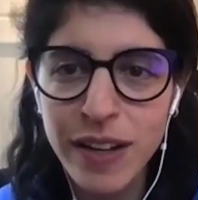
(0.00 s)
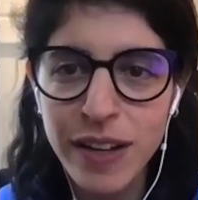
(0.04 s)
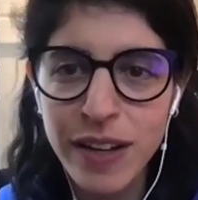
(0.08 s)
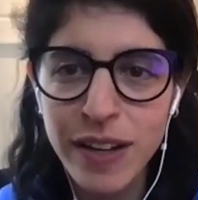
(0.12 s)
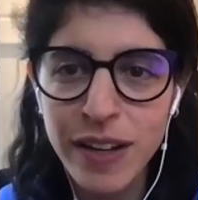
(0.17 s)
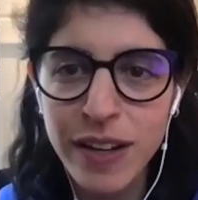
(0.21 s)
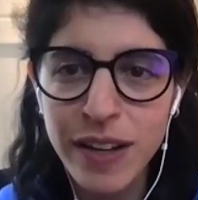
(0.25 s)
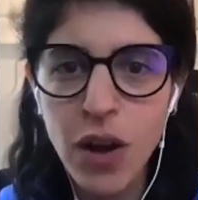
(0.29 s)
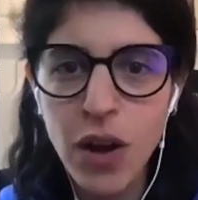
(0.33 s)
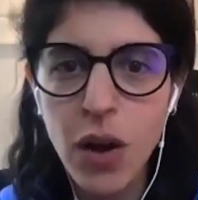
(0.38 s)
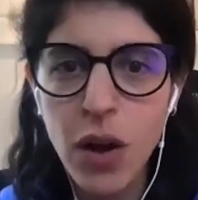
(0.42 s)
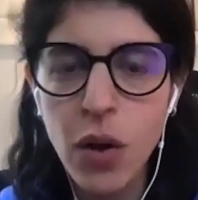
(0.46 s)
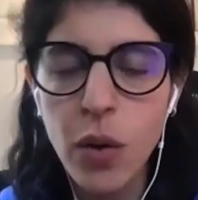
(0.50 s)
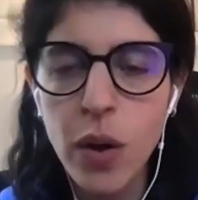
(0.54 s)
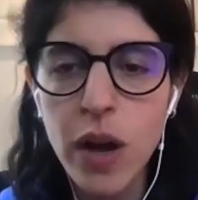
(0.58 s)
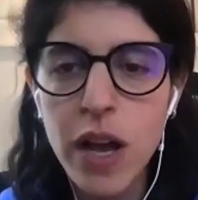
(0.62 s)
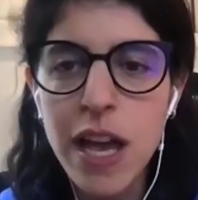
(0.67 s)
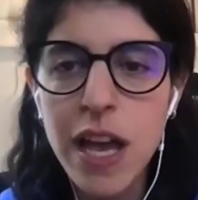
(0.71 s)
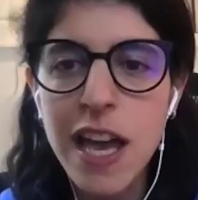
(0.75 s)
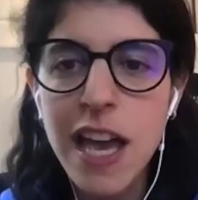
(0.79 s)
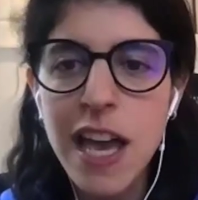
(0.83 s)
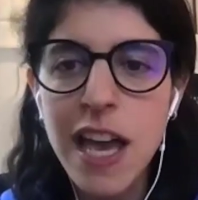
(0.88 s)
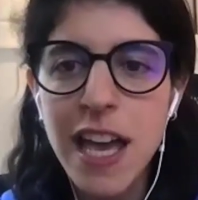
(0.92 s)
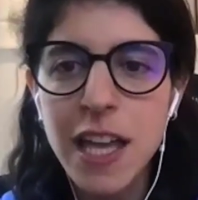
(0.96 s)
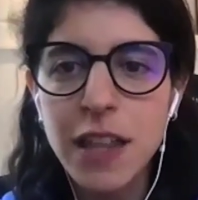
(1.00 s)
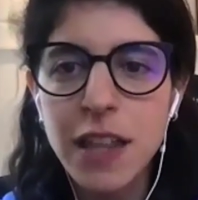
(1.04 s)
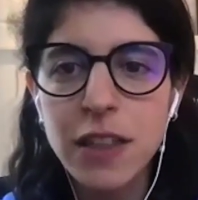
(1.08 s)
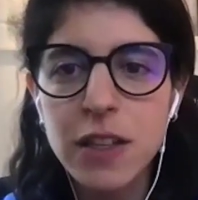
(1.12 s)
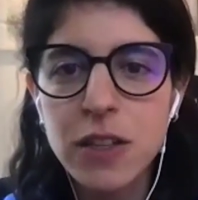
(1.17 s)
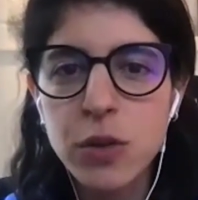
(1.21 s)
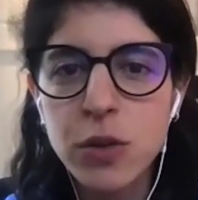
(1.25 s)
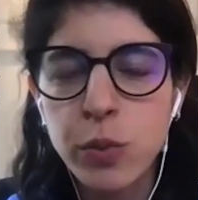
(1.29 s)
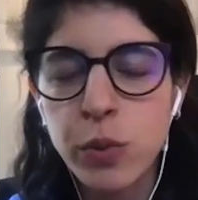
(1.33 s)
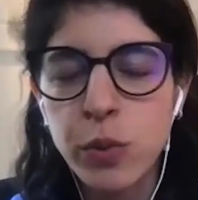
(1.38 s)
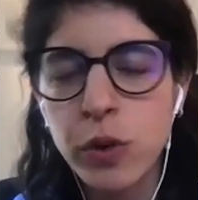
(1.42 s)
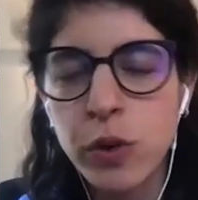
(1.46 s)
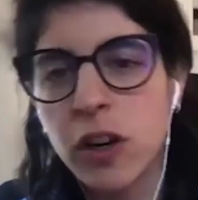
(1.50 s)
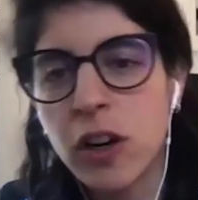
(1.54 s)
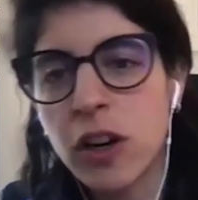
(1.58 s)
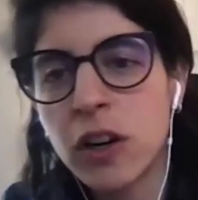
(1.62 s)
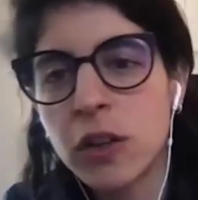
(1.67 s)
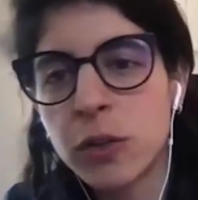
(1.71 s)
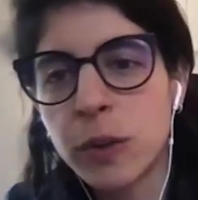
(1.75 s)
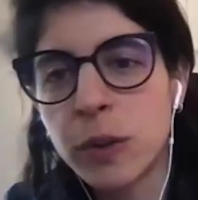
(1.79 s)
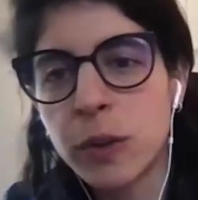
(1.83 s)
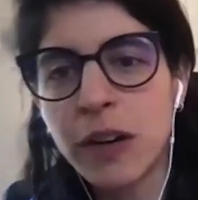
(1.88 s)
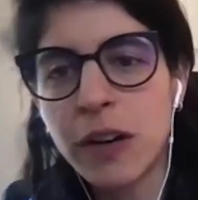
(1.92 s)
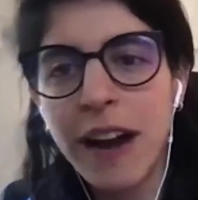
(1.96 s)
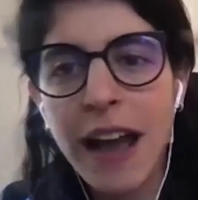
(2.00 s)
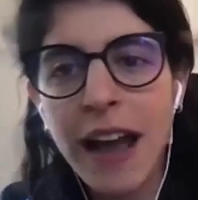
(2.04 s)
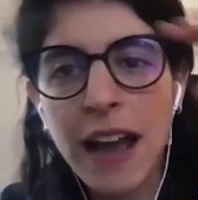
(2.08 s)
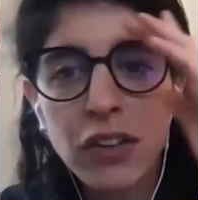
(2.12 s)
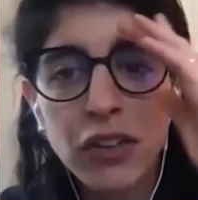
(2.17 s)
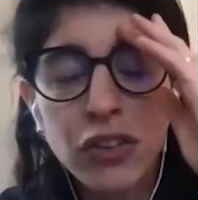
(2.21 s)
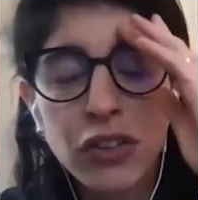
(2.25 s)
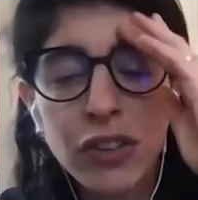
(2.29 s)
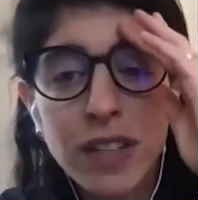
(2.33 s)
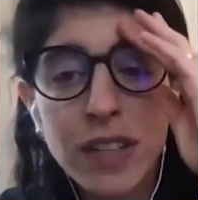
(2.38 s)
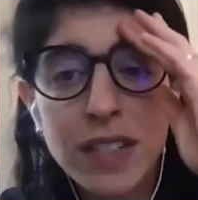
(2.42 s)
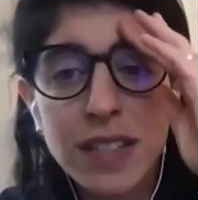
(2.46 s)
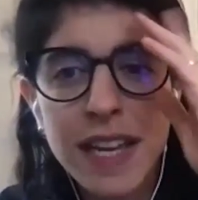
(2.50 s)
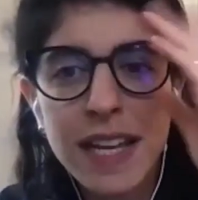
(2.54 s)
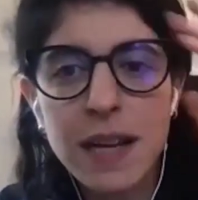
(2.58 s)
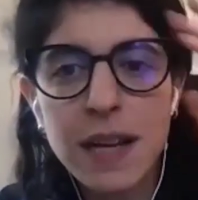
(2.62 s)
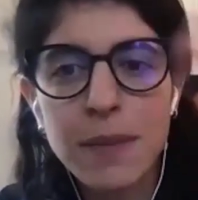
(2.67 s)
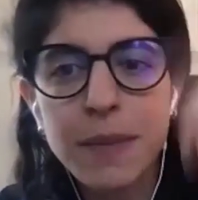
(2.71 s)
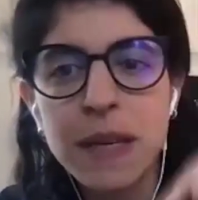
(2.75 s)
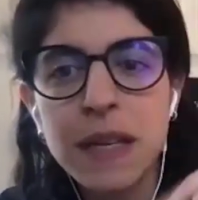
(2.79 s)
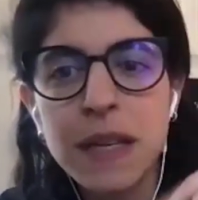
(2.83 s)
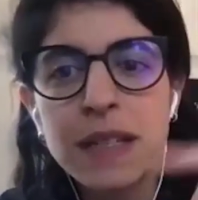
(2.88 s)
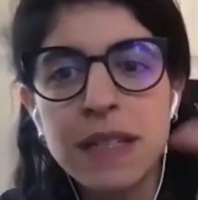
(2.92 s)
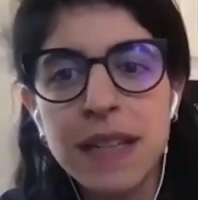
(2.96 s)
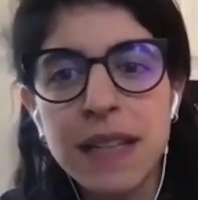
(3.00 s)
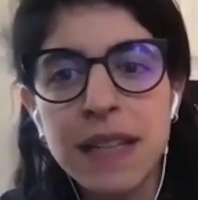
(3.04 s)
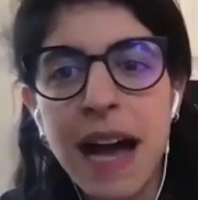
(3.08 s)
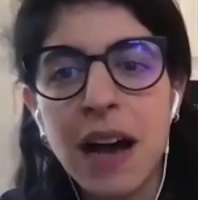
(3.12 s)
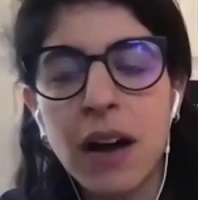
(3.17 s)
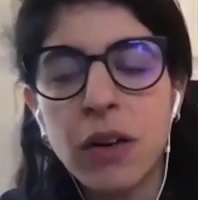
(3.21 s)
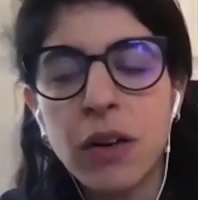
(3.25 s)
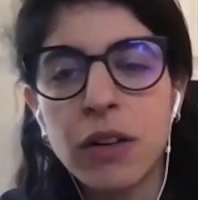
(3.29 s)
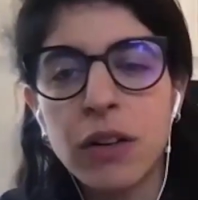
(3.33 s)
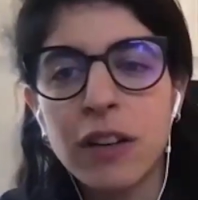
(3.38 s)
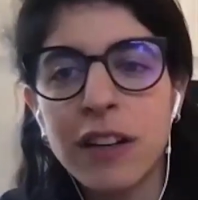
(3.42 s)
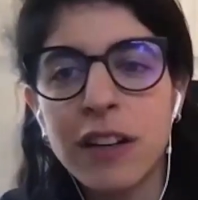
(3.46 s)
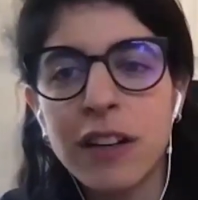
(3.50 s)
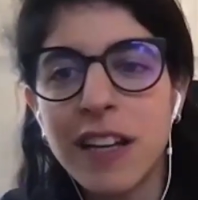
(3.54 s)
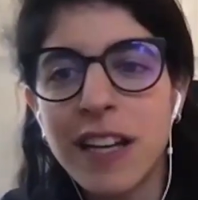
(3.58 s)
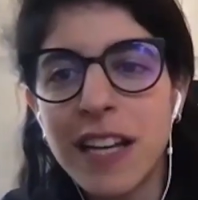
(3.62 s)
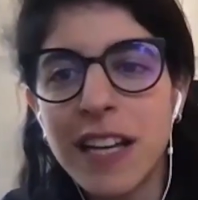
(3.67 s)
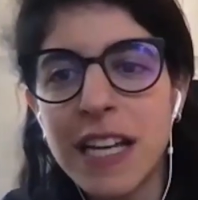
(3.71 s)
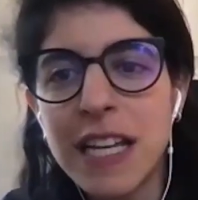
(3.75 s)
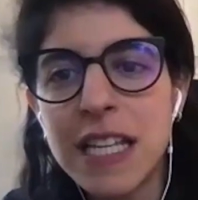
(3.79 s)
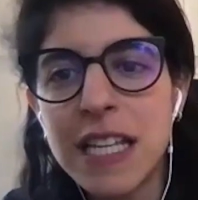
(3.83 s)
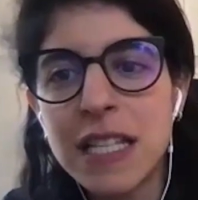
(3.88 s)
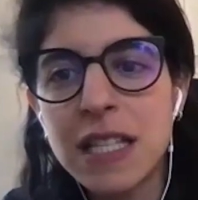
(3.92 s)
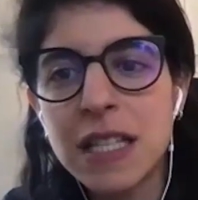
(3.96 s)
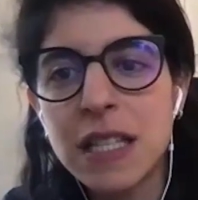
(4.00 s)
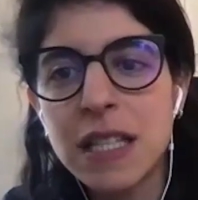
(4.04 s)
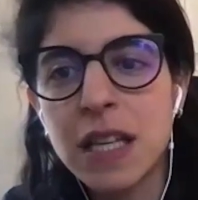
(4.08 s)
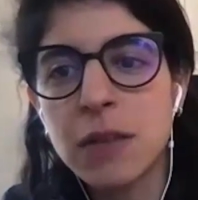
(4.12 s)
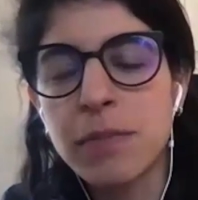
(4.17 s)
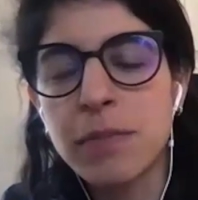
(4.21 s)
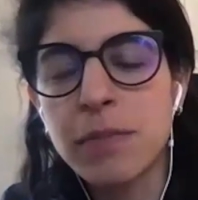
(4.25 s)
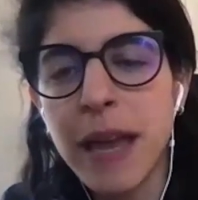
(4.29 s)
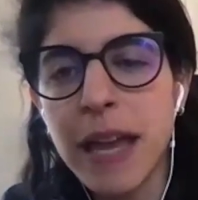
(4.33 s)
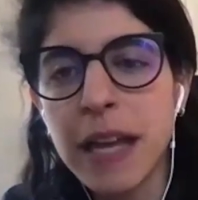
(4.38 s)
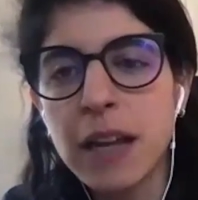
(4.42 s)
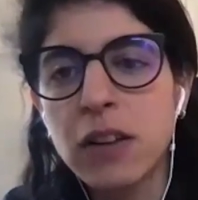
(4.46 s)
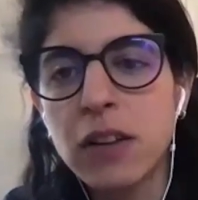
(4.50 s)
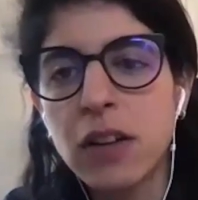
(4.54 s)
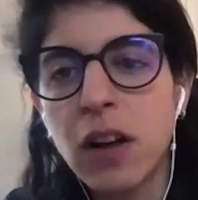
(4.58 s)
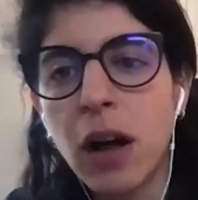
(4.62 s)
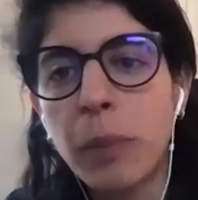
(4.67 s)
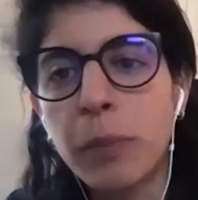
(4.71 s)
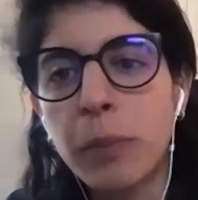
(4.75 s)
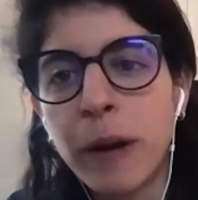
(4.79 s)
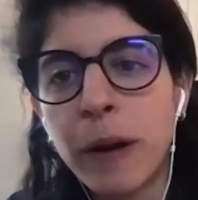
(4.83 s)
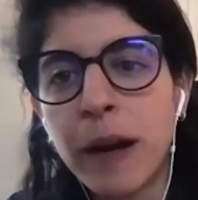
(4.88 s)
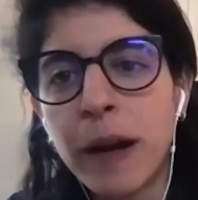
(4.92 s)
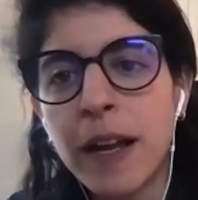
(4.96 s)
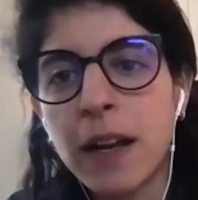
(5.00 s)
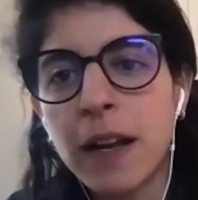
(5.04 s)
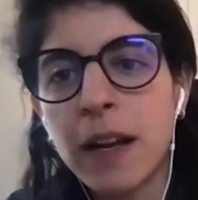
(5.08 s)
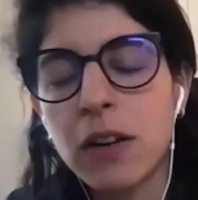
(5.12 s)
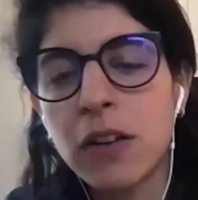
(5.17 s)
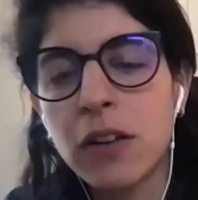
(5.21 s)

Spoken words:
And so in this world where actually data being down is the main culprit,